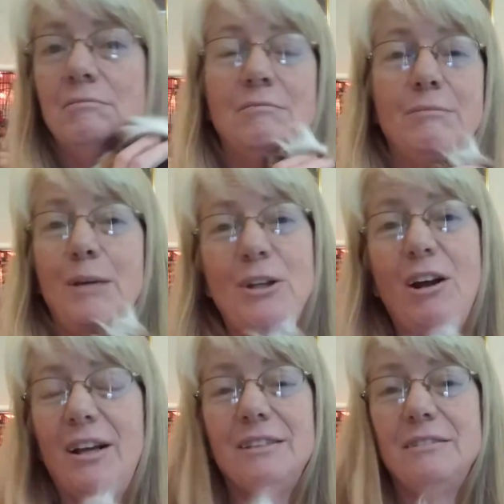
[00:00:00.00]
Maybe
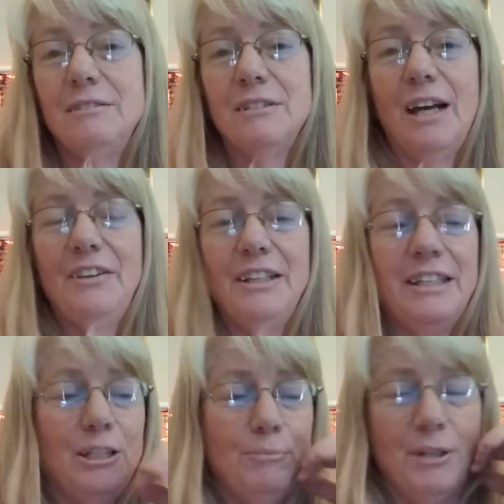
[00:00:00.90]
not. I think
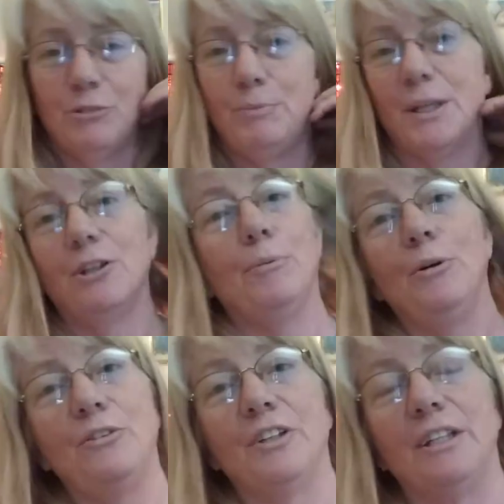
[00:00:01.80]
guinea pigs pick their
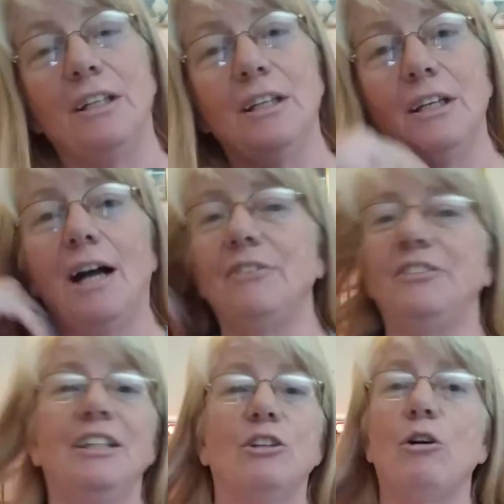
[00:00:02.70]
person. I've
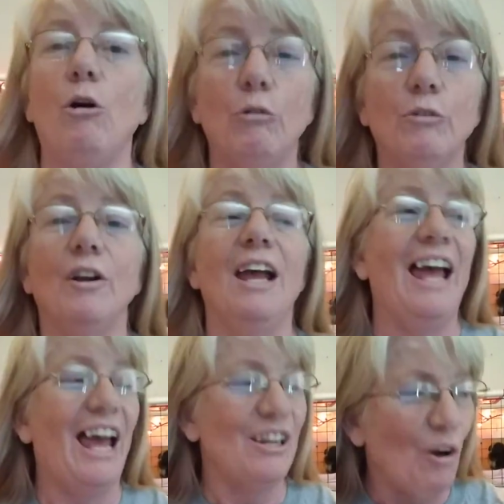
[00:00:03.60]
seen it over
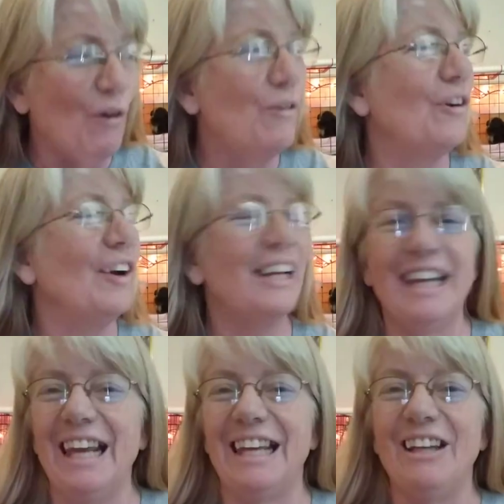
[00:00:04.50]
and over
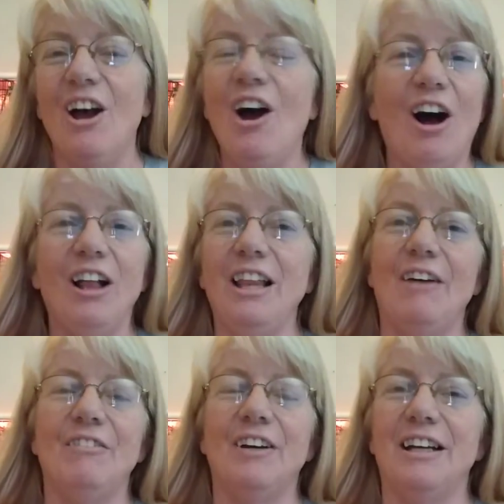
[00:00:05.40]
again. I'll
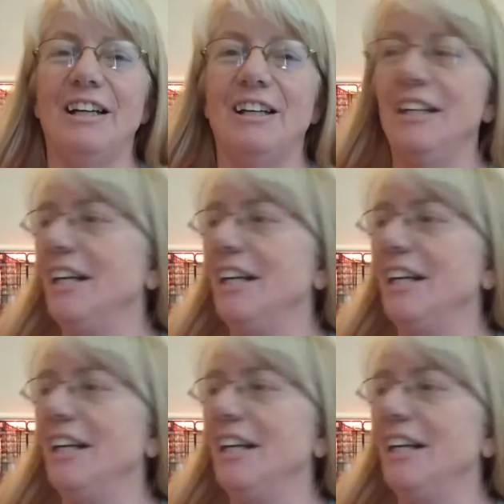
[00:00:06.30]
have a